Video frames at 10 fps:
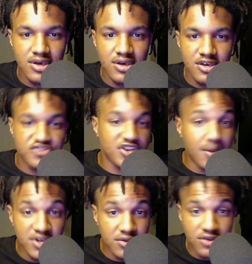Sean
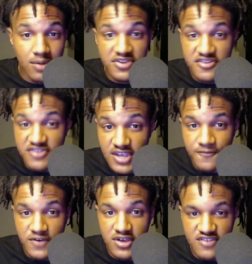McDermott's
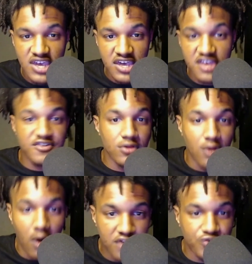defense is a
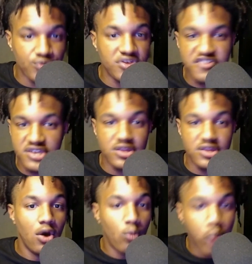large reason
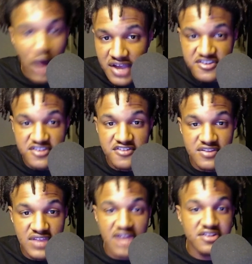why
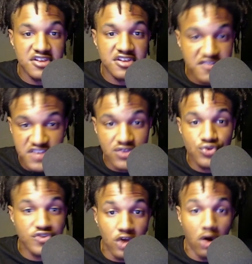Cincinnati
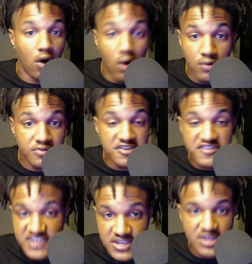continues to own this
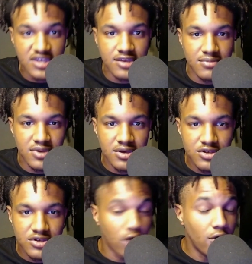team.
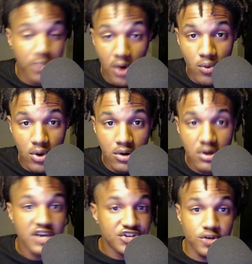Joe Burrow
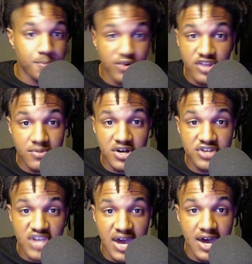should pretty much
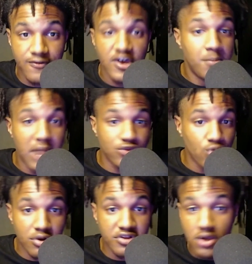have
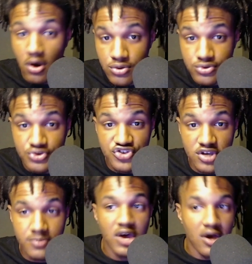minority
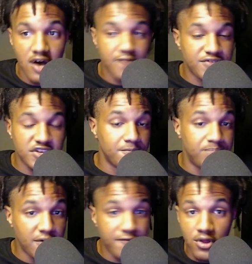ownership of this
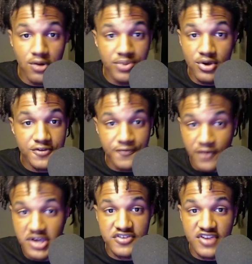Buffalo Bills
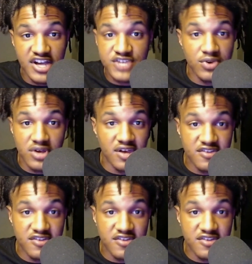franchise because